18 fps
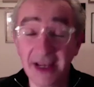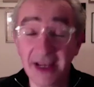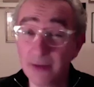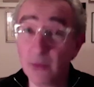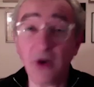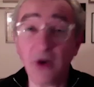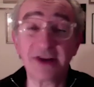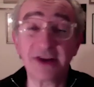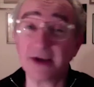it
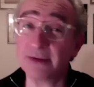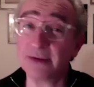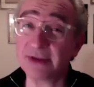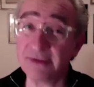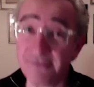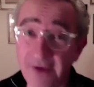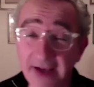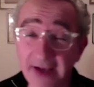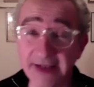was, it was a
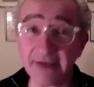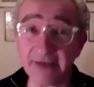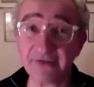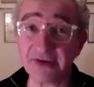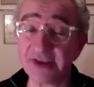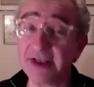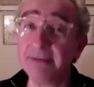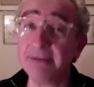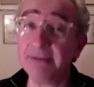very different
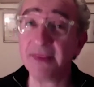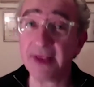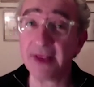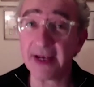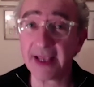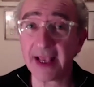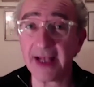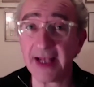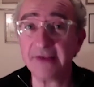scene. But then
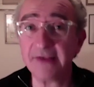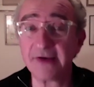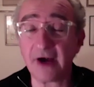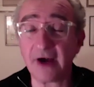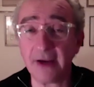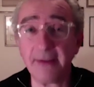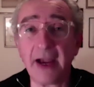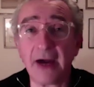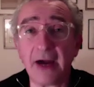again,
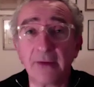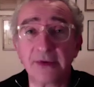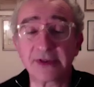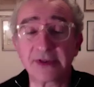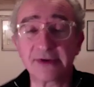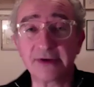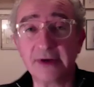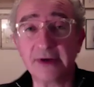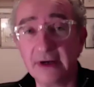Time Out was
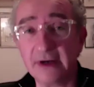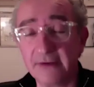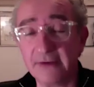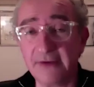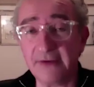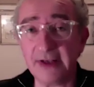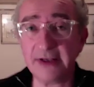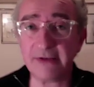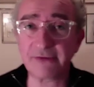a, a
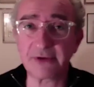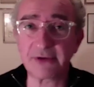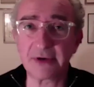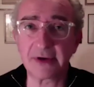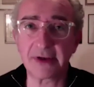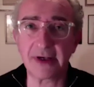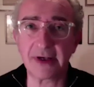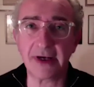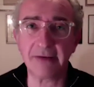very
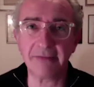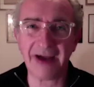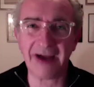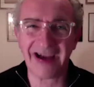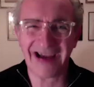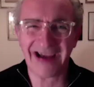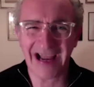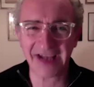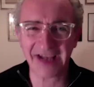different uh,
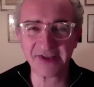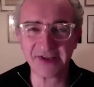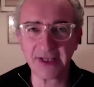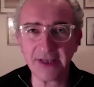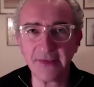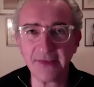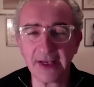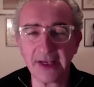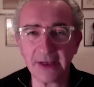
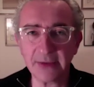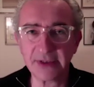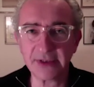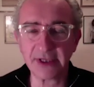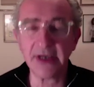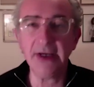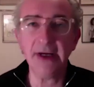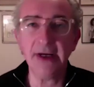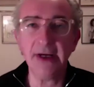magazine then. It was
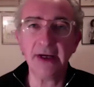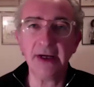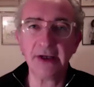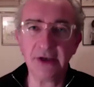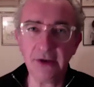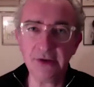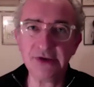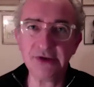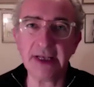a
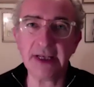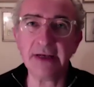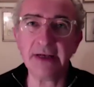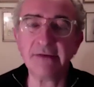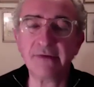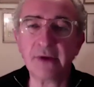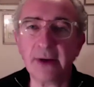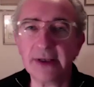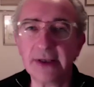hugely
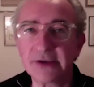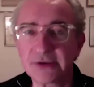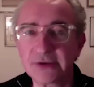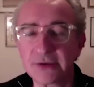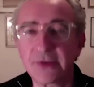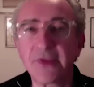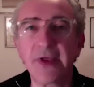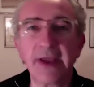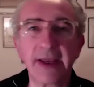influential
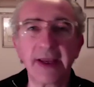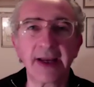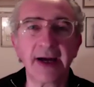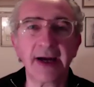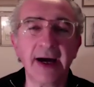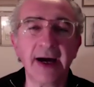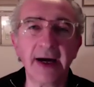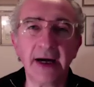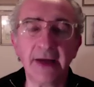thing.
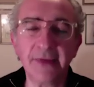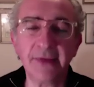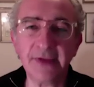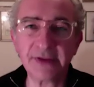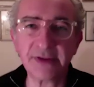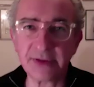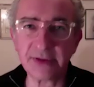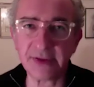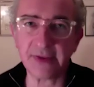Uh, and
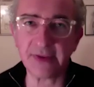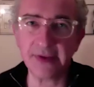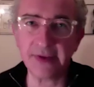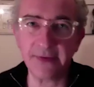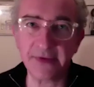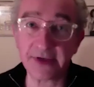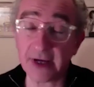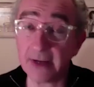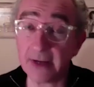this was at
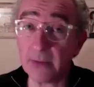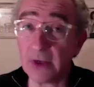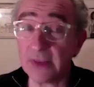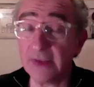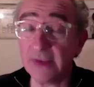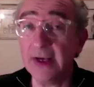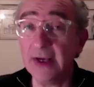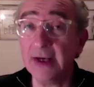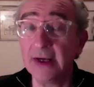the time when
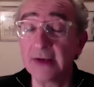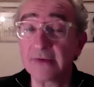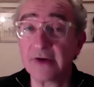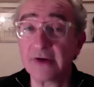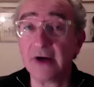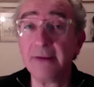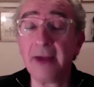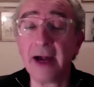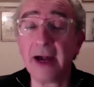
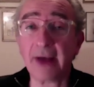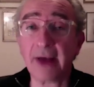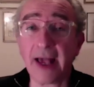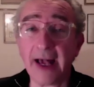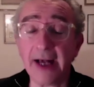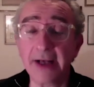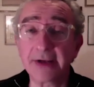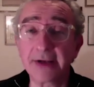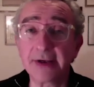Time Out
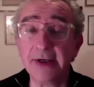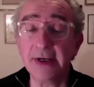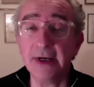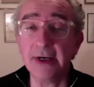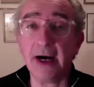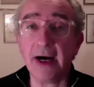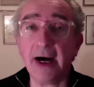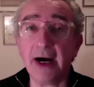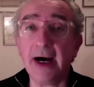had
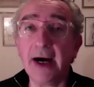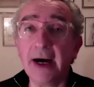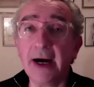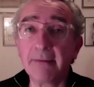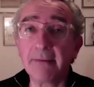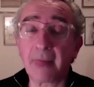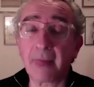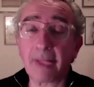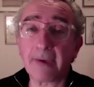
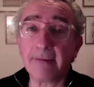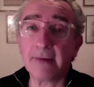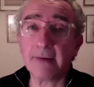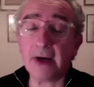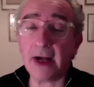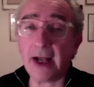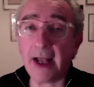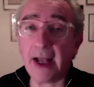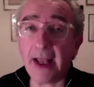um,
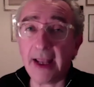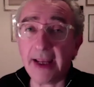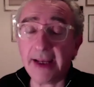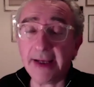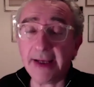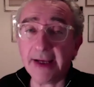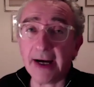a